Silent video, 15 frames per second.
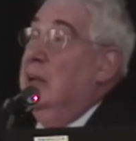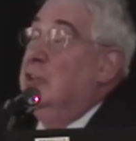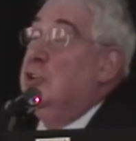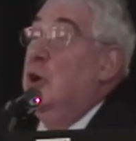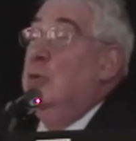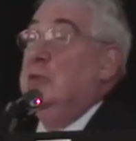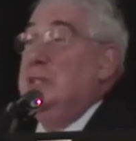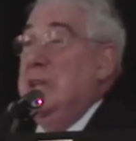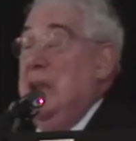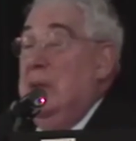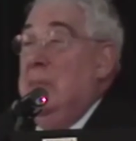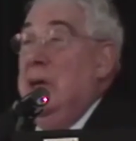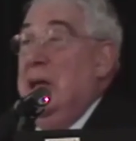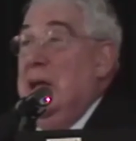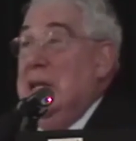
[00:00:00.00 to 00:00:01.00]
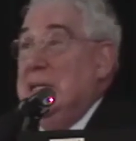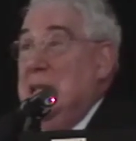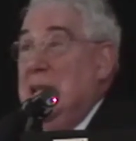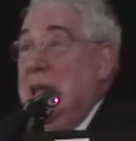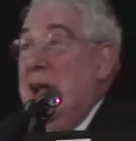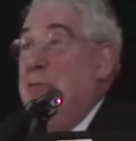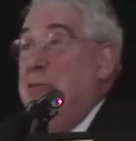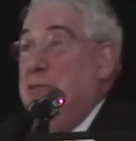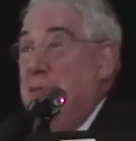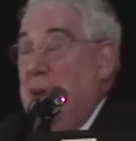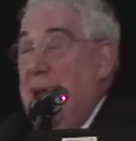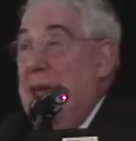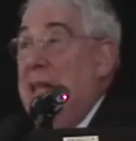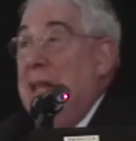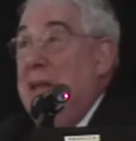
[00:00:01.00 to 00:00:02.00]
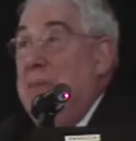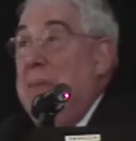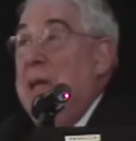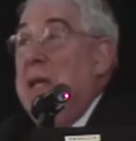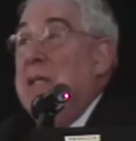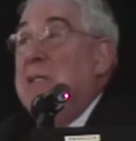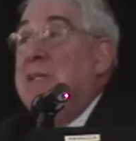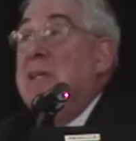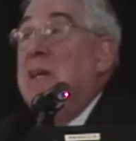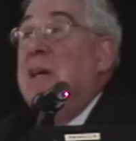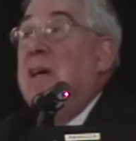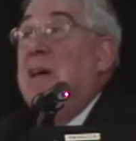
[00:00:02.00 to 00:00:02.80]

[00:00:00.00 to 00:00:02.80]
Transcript: So cinema is the language of reality means